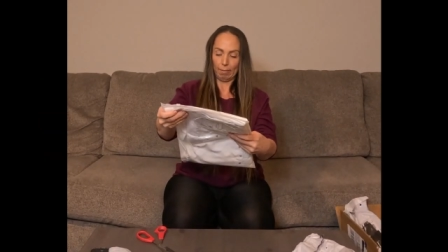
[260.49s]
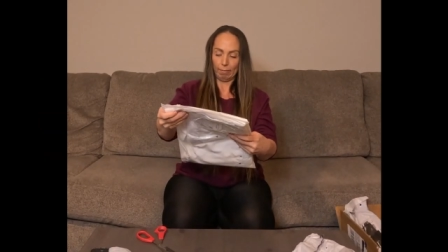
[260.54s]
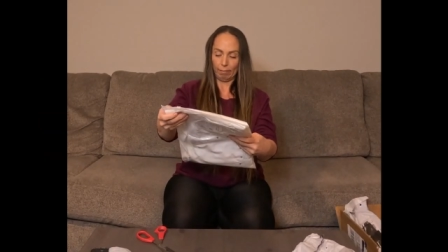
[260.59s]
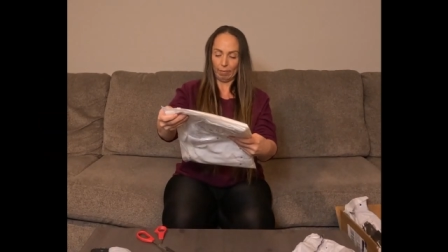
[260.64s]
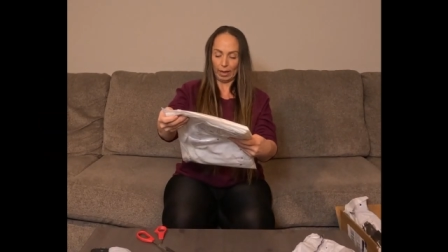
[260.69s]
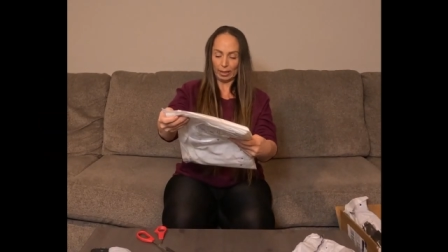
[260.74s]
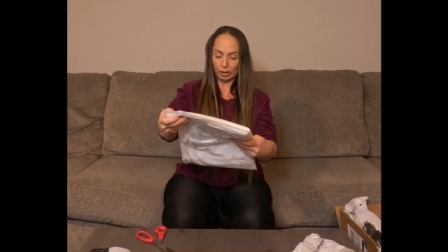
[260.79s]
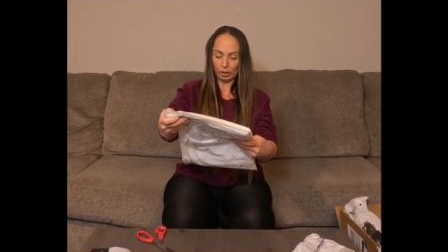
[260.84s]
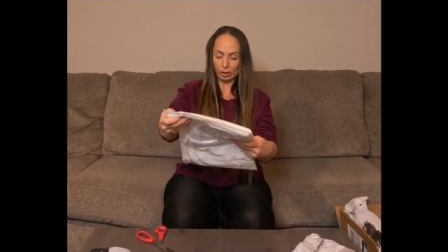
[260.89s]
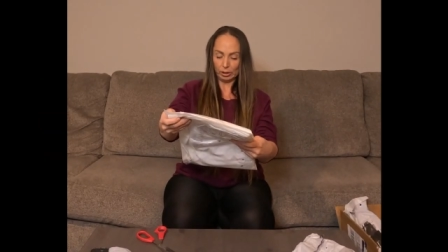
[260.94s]

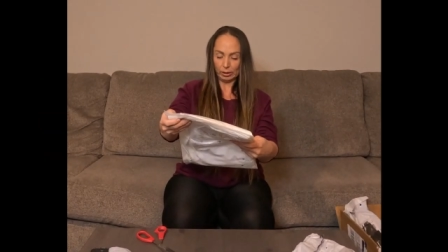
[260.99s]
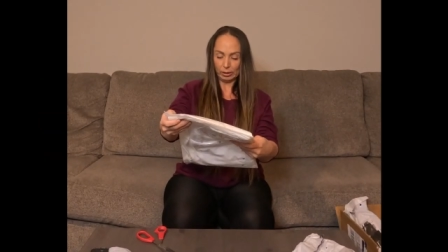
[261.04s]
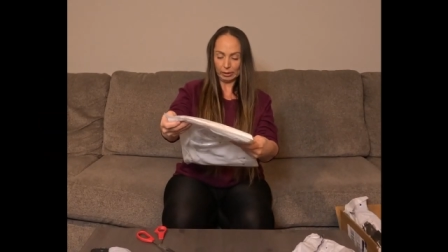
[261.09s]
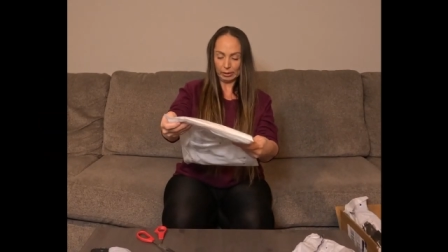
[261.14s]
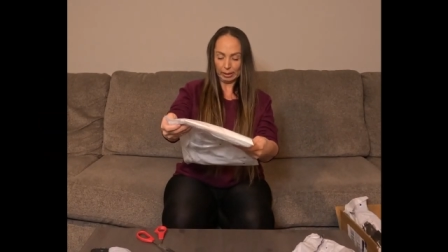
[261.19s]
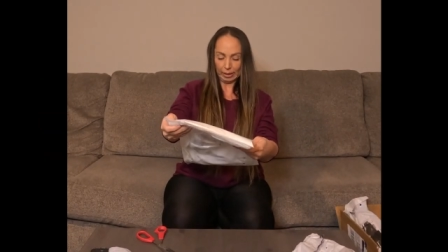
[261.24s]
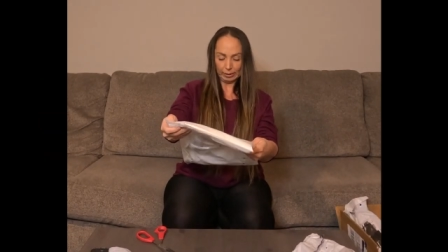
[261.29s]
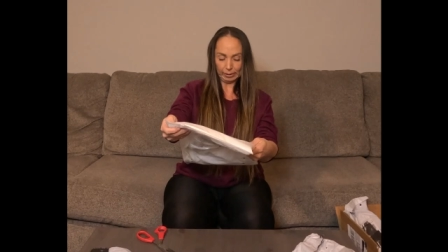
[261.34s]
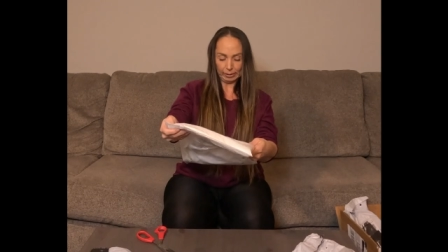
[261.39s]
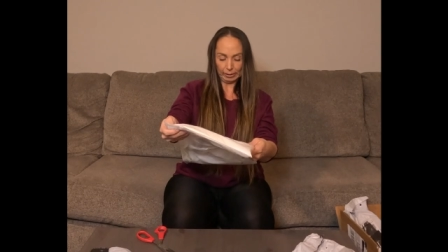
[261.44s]
Fashion
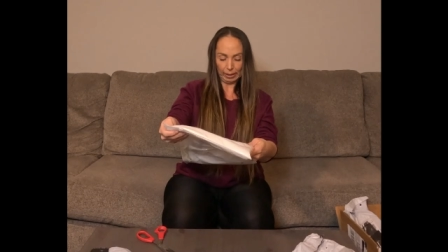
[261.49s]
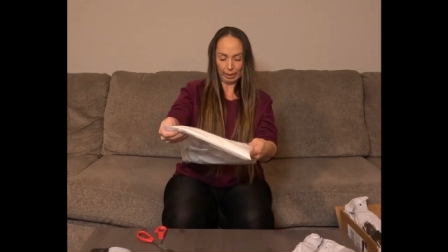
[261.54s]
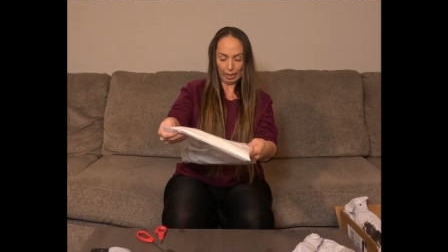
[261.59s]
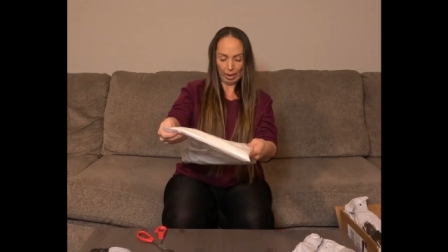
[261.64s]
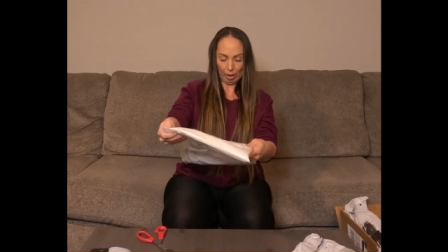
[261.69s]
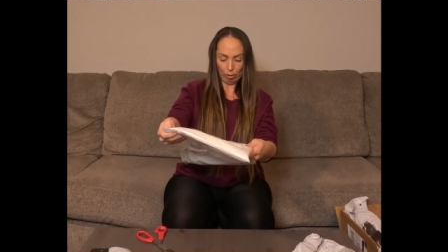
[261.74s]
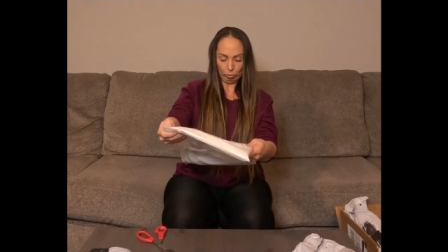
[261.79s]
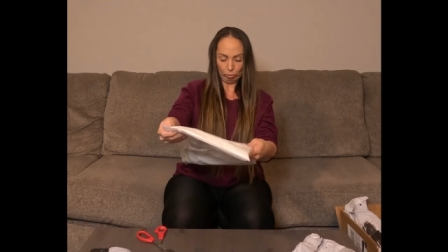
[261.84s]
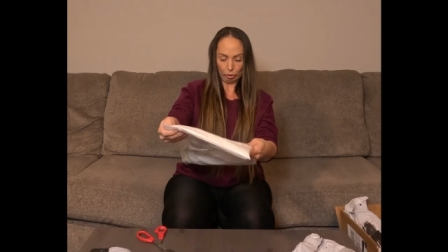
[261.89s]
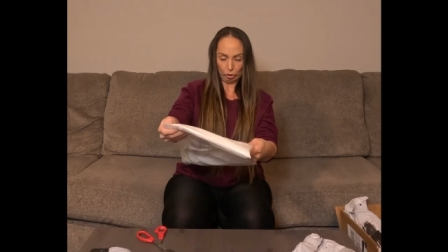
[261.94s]
Sexy
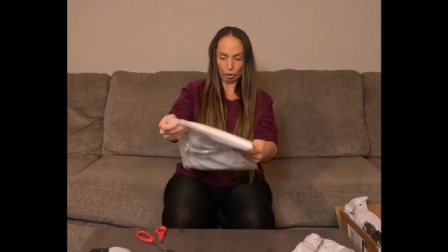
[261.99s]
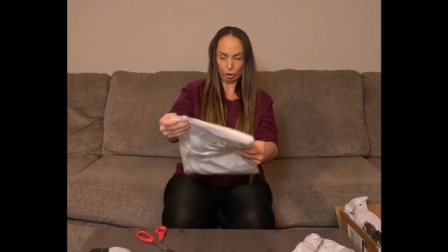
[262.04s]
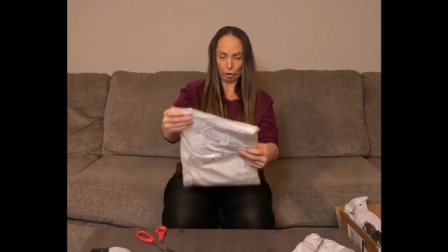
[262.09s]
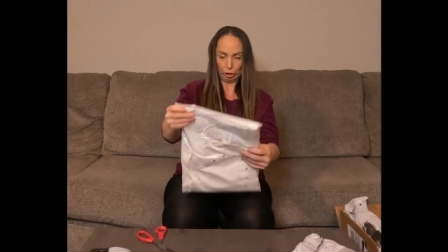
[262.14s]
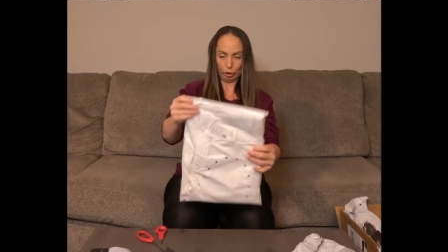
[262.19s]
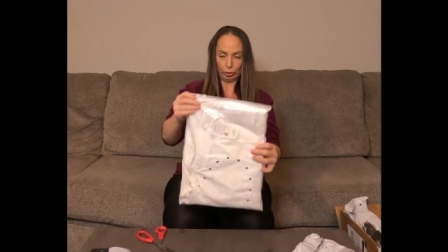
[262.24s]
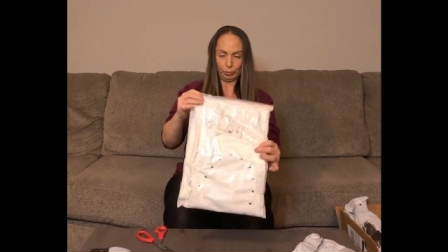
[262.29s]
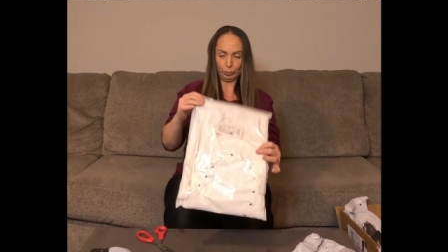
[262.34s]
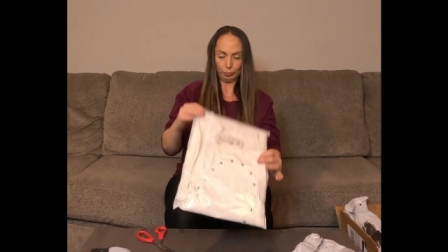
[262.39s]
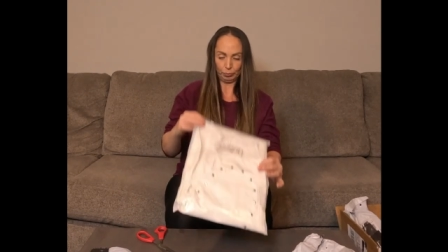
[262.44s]
Lounge.